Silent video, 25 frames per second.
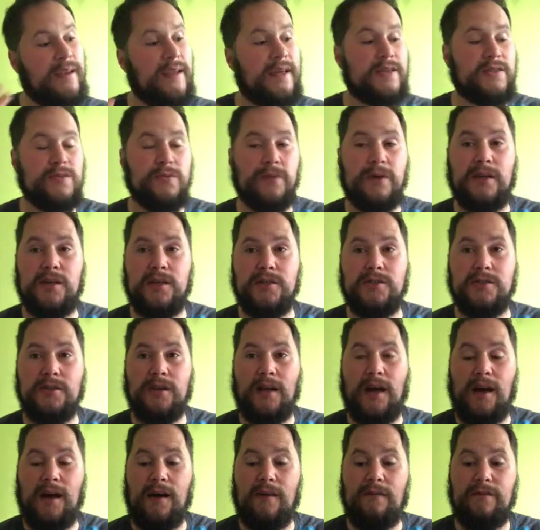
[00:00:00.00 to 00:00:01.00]
next week I should
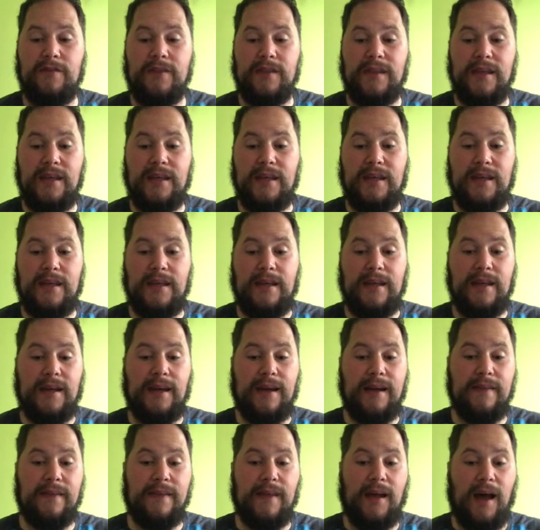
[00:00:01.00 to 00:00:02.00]
have the
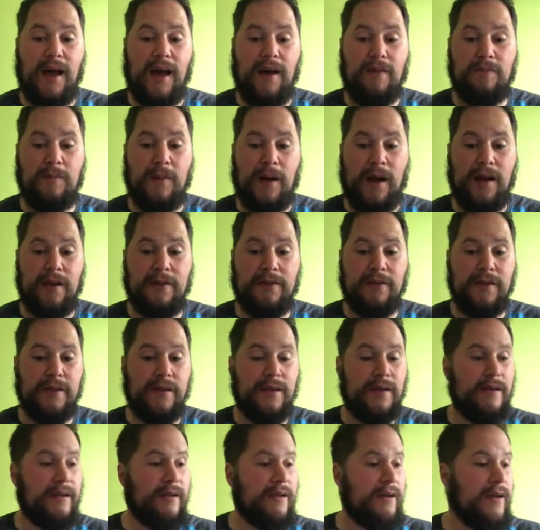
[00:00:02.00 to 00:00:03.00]
half
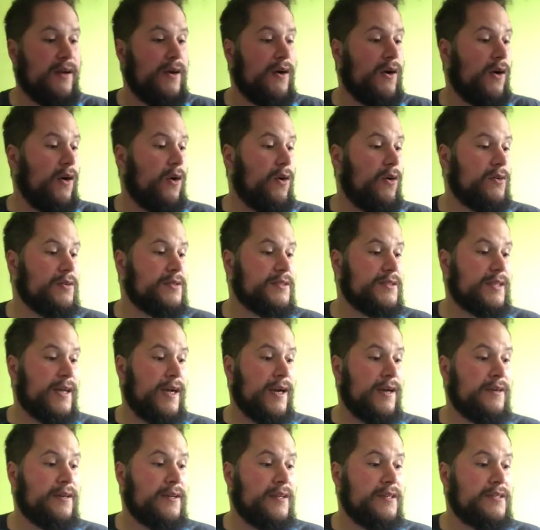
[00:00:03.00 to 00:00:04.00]
marathon on
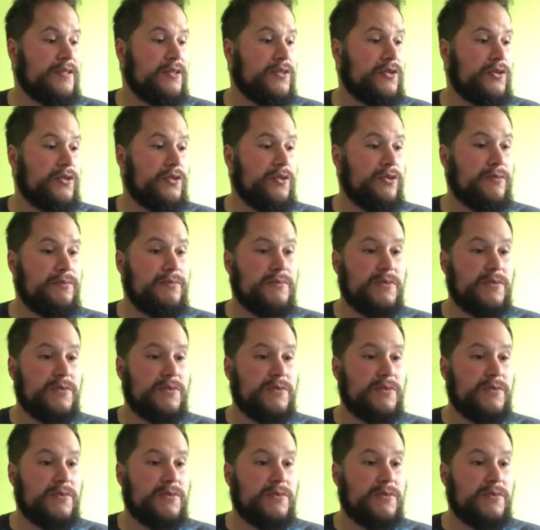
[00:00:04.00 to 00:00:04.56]
Saturday to do.